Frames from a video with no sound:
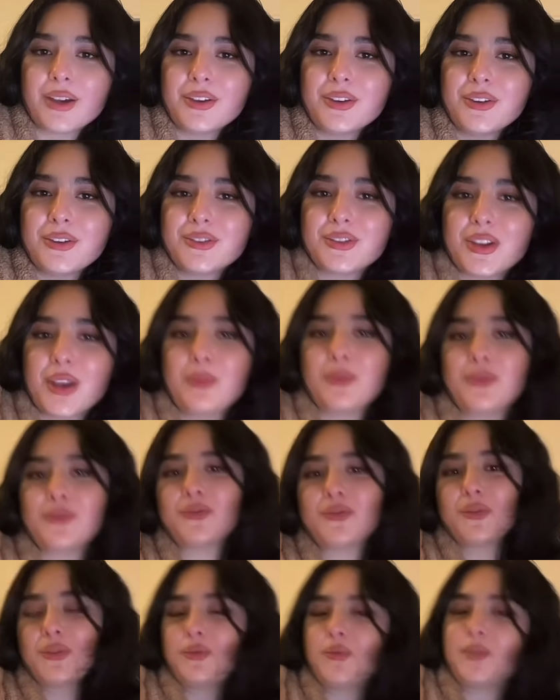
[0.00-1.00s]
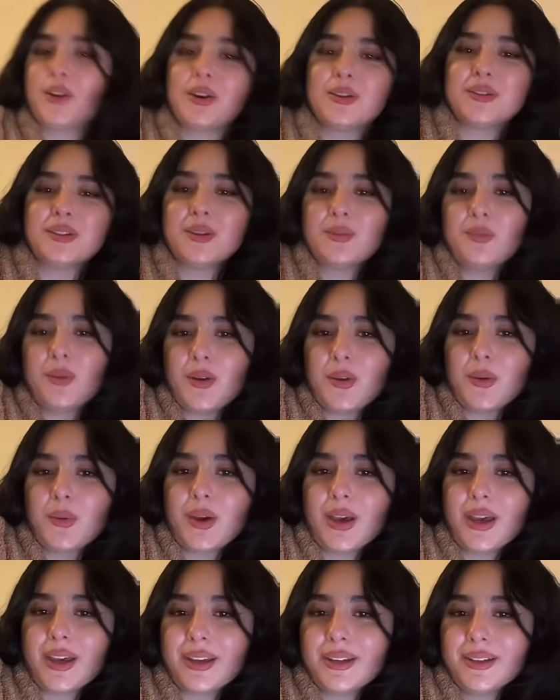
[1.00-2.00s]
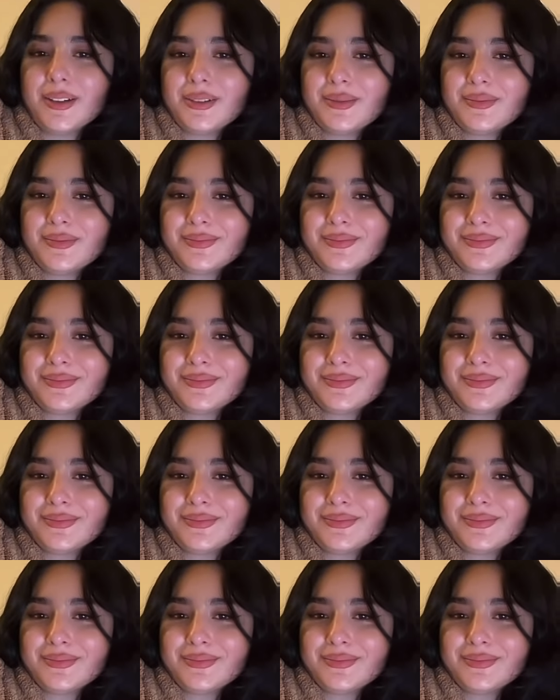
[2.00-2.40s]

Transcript: Thank you so much for the roses, by the way.